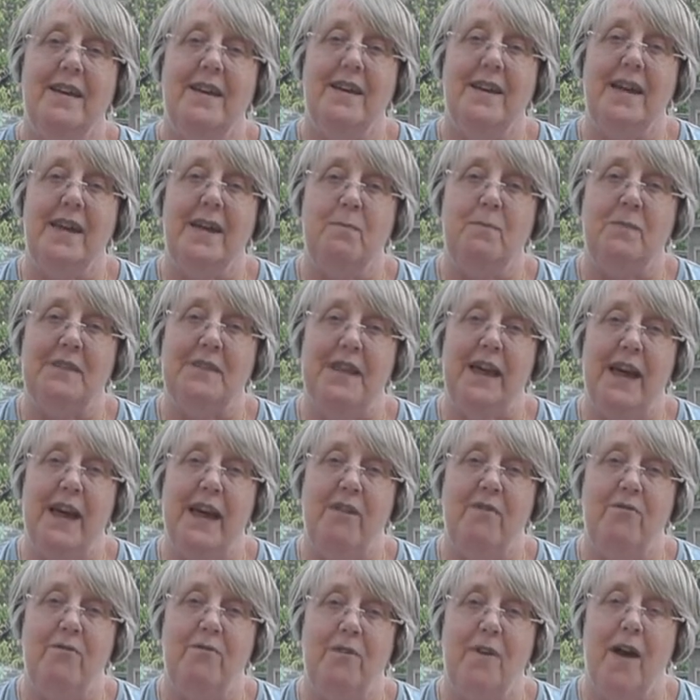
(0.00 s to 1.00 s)
Keep
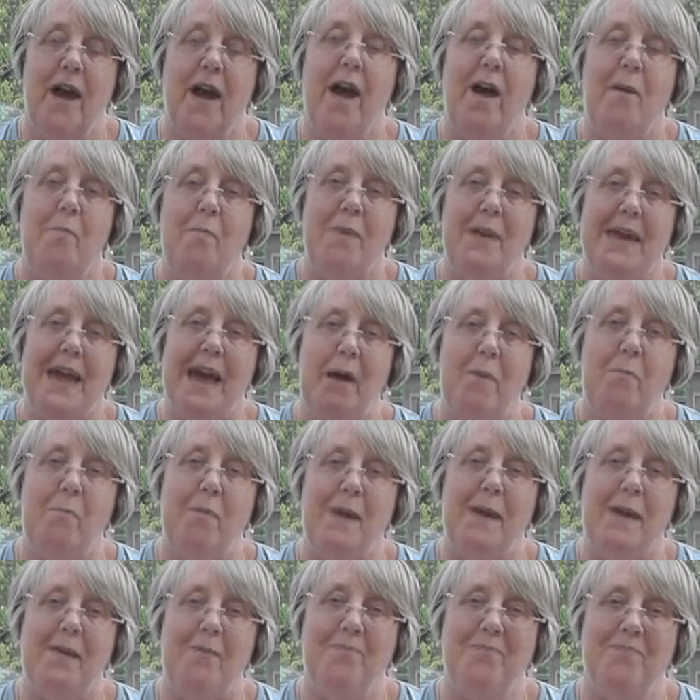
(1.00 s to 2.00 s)
safe and be
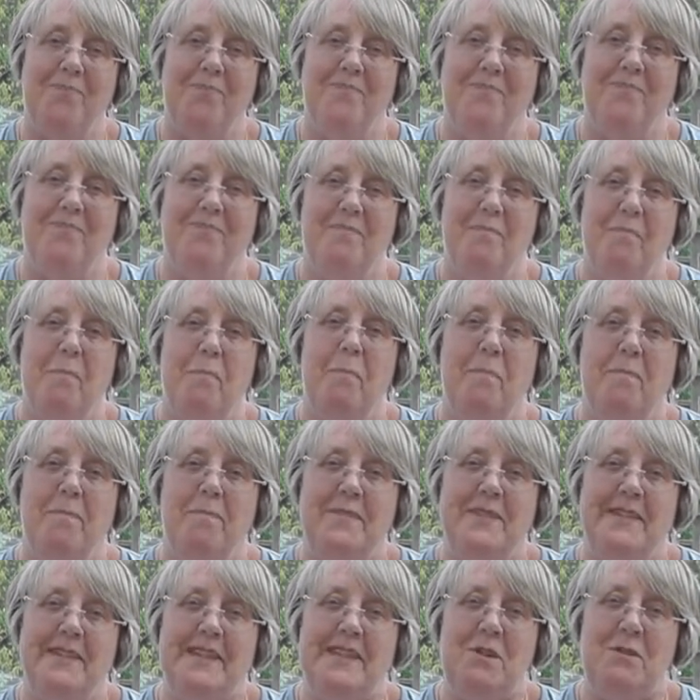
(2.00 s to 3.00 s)
happy.
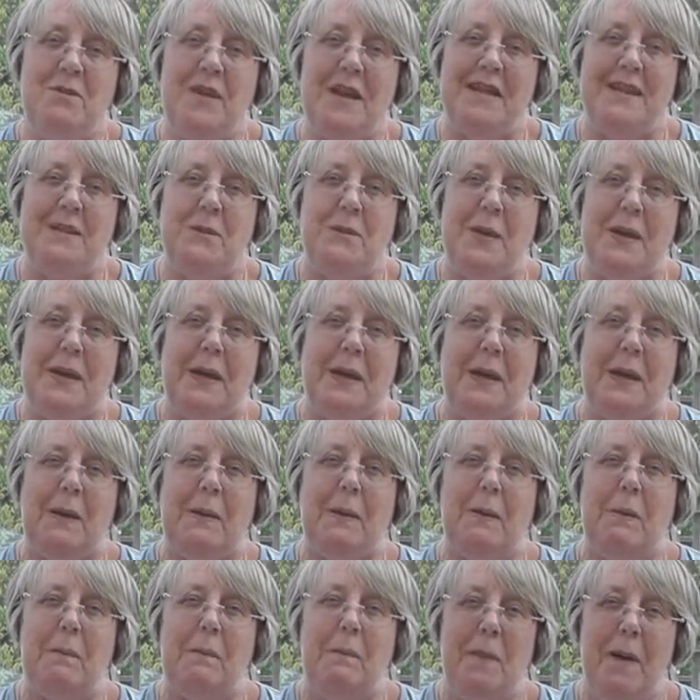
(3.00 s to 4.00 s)
See you next week.
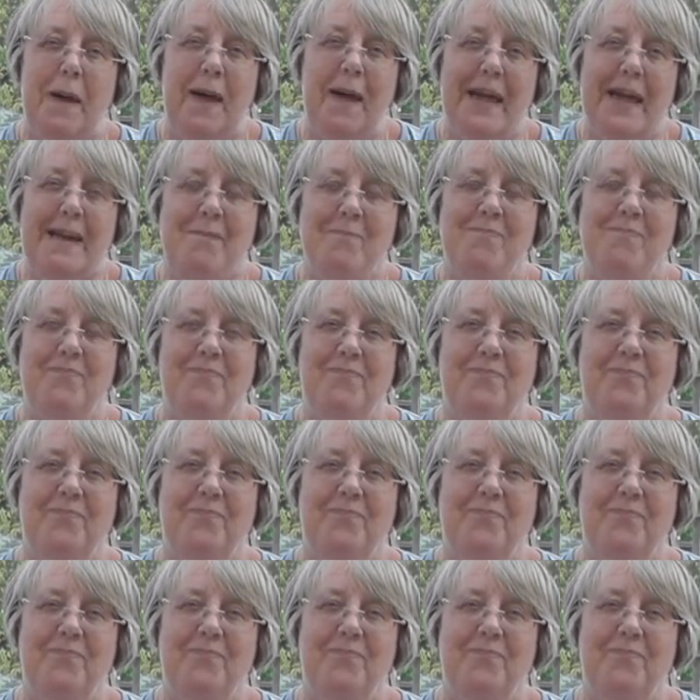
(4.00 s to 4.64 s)
Bye.